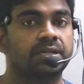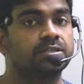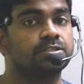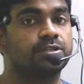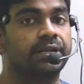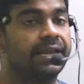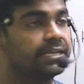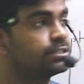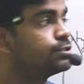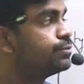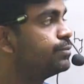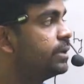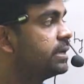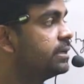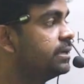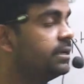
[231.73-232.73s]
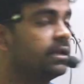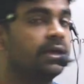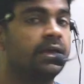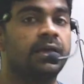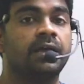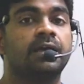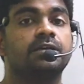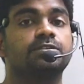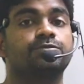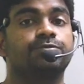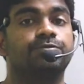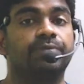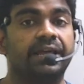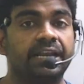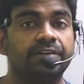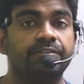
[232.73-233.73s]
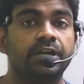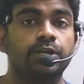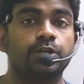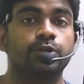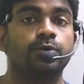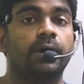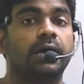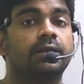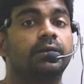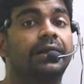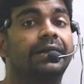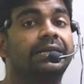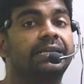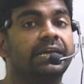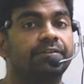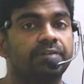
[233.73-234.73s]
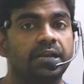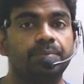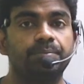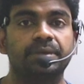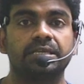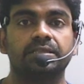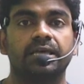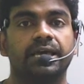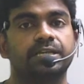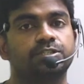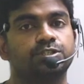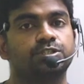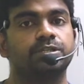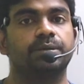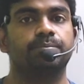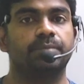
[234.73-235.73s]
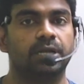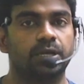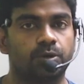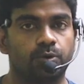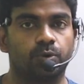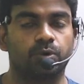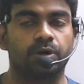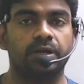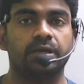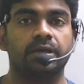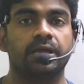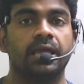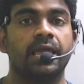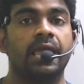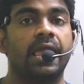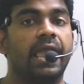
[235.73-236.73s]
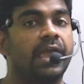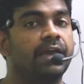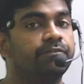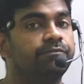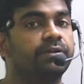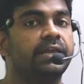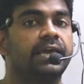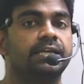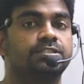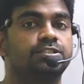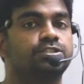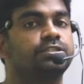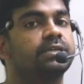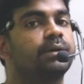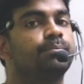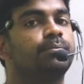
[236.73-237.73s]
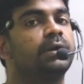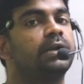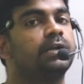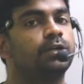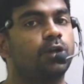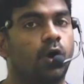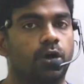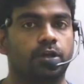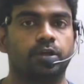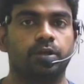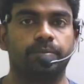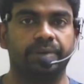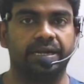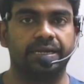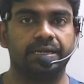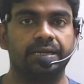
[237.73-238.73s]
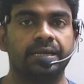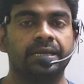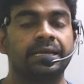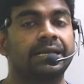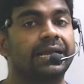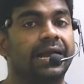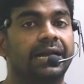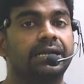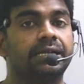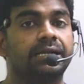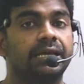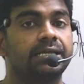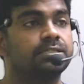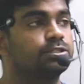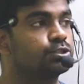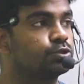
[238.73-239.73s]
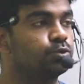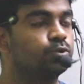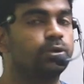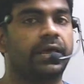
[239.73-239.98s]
So next one is whenever you are developing the HTML code, every HTML document contains two